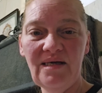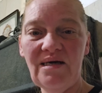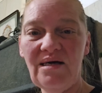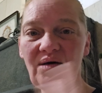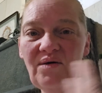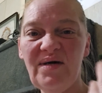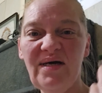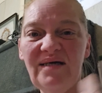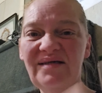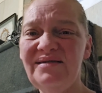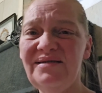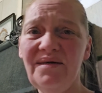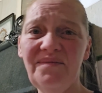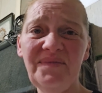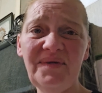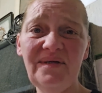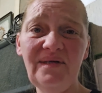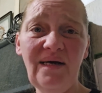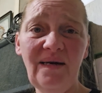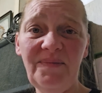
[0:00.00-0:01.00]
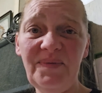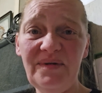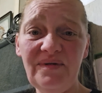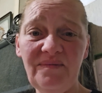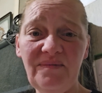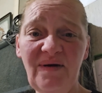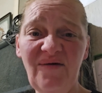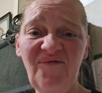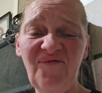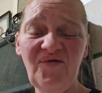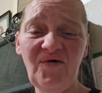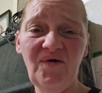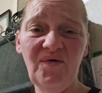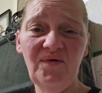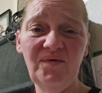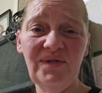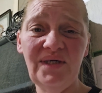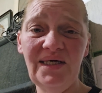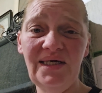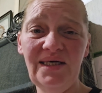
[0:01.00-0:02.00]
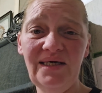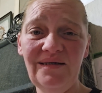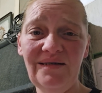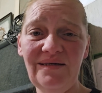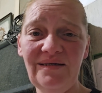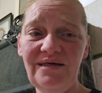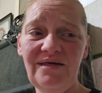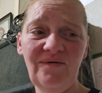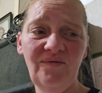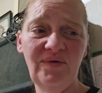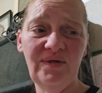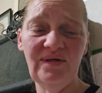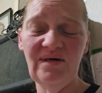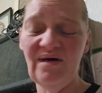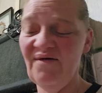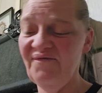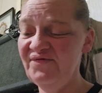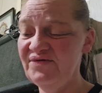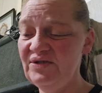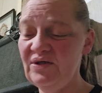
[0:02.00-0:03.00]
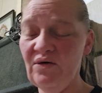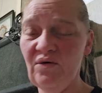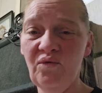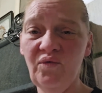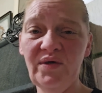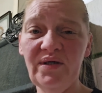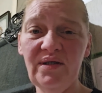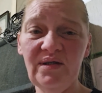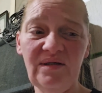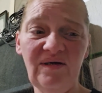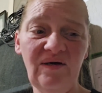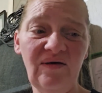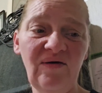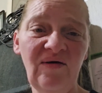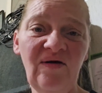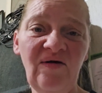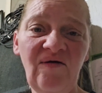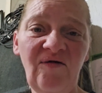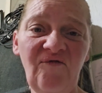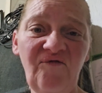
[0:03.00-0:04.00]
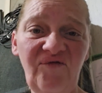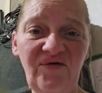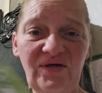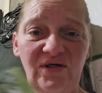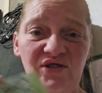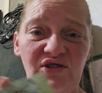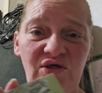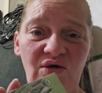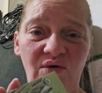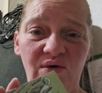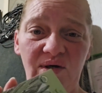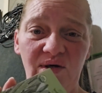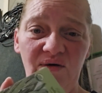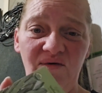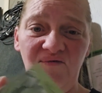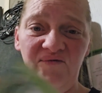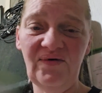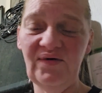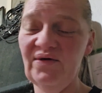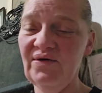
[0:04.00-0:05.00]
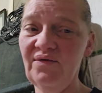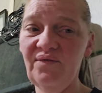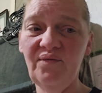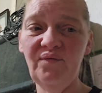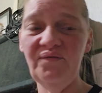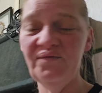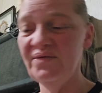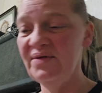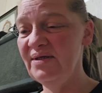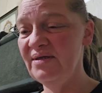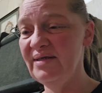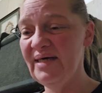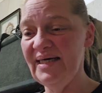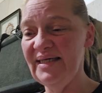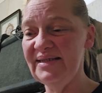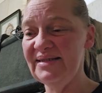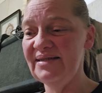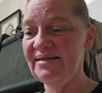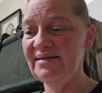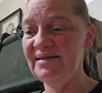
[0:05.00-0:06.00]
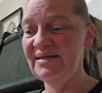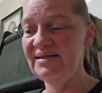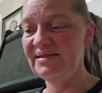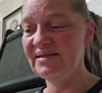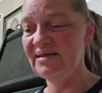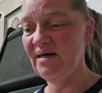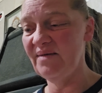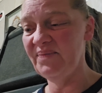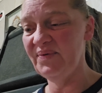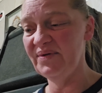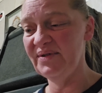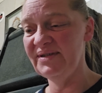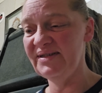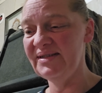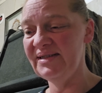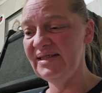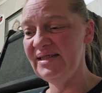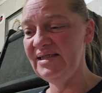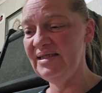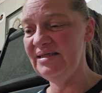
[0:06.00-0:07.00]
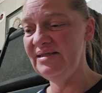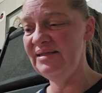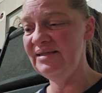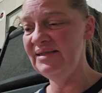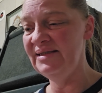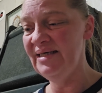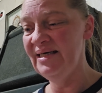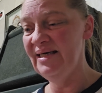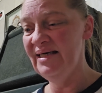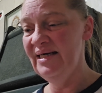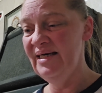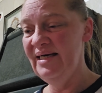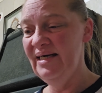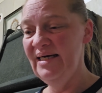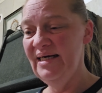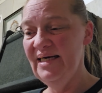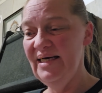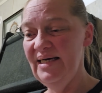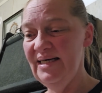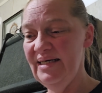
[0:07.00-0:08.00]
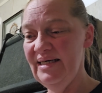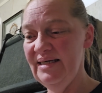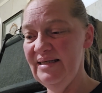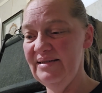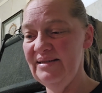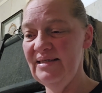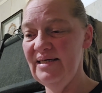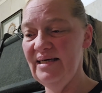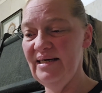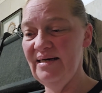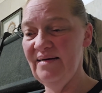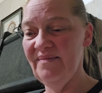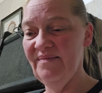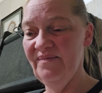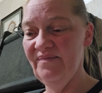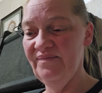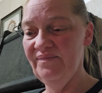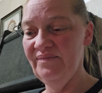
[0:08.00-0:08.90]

Okay, something happened to my phone and it went off. So we're going to finish going over the last of these couple of seeds and